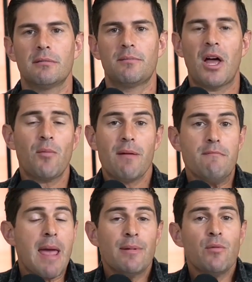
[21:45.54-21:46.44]
By the way,
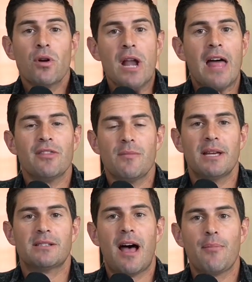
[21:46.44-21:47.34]
maybe we're not the
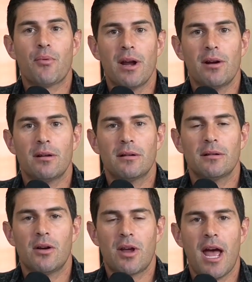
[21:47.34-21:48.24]
best operator,
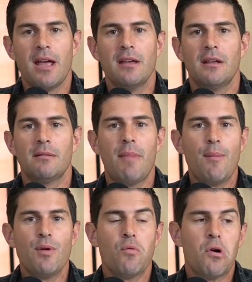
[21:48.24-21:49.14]
okay?
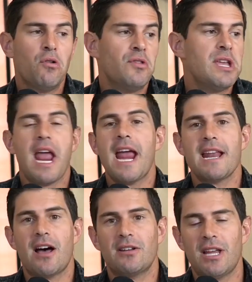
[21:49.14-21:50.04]
Maybe we're only
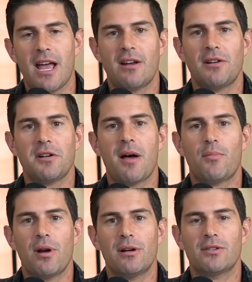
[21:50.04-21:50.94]
8 out of 10 on an
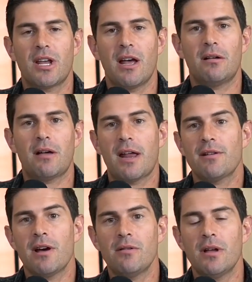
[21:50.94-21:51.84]
operator scale. I
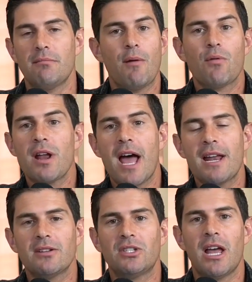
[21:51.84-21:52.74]
don't know. Maybe we're 9
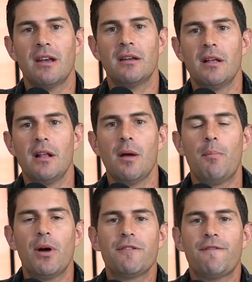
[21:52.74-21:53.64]
out of 10.
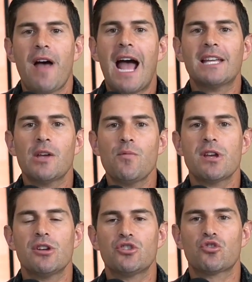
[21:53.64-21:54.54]
But the fact that we
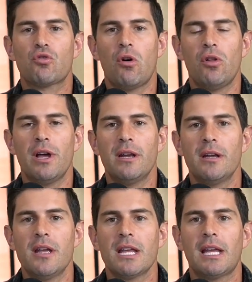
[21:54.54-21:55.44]
control it
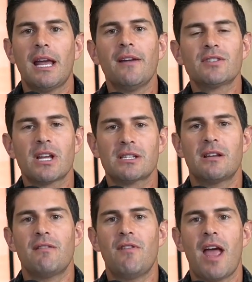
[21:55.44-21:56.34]
gives us
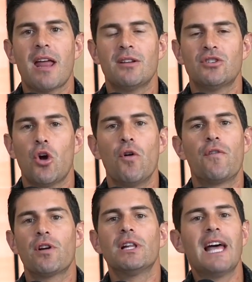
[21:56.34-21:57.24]
an advantage
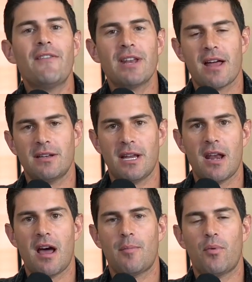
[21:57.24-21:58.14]
over an 11 out of
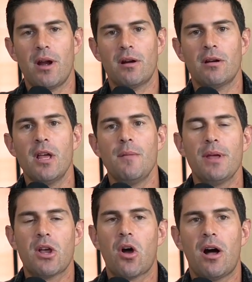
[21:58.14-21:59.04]
10 operator
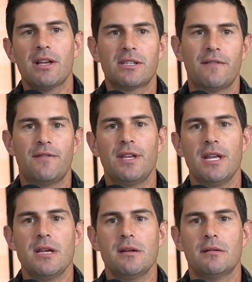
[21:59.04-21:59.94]
because of
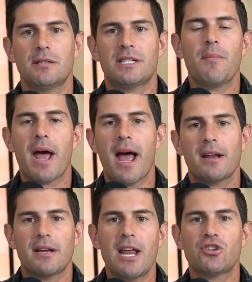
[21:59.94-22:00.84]
the
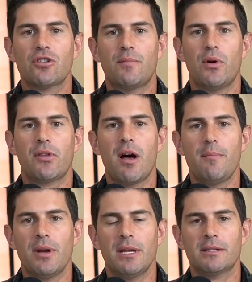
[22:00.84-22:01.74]
symbiotic nature of both
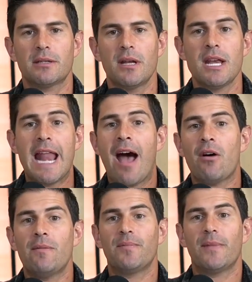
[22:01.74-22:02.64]
companies.
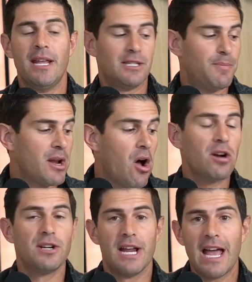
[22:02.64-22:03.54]
Now, it's been
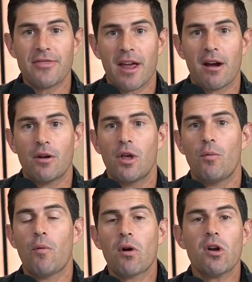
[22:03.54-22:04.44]
hard to get there.
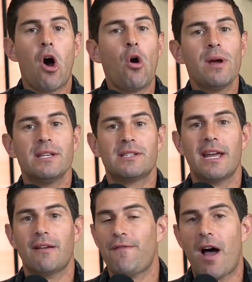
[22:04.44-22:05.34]
We weren't always
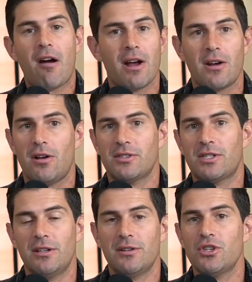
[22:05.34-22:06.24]
like firing on all
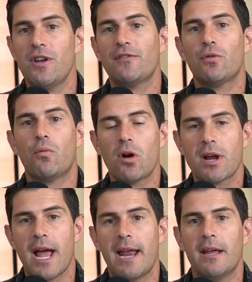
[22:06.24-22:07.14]
cylinders. You have to
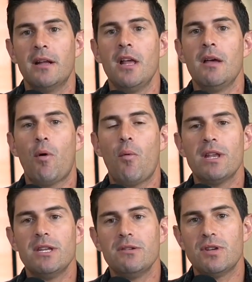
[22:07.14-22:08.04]
work at it. But
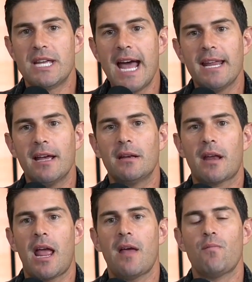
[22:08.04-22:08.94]
when you get it,
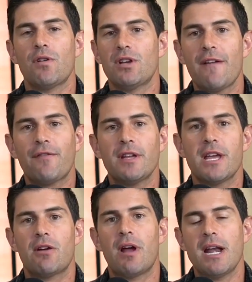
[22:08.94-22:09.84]
and we're definitely
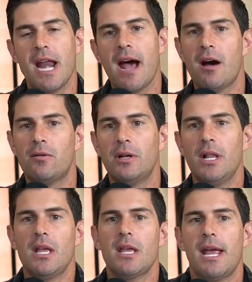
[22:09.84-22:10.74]
there right now,
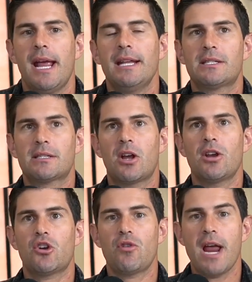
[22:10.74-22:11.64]
it's going
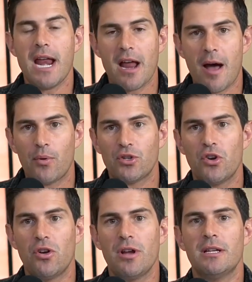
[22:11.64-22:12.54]
to create
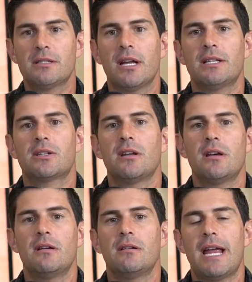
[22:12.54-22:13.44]
opportunities. It's going
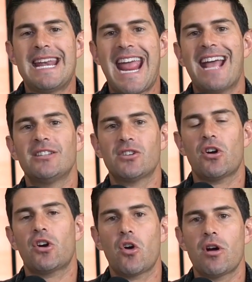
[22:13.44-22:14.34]
to enhance
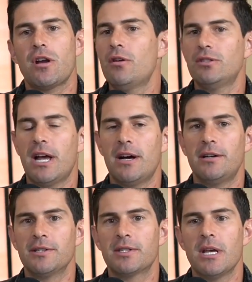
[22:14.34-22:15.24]
our current
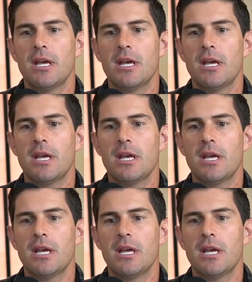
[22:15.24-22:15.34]
hotels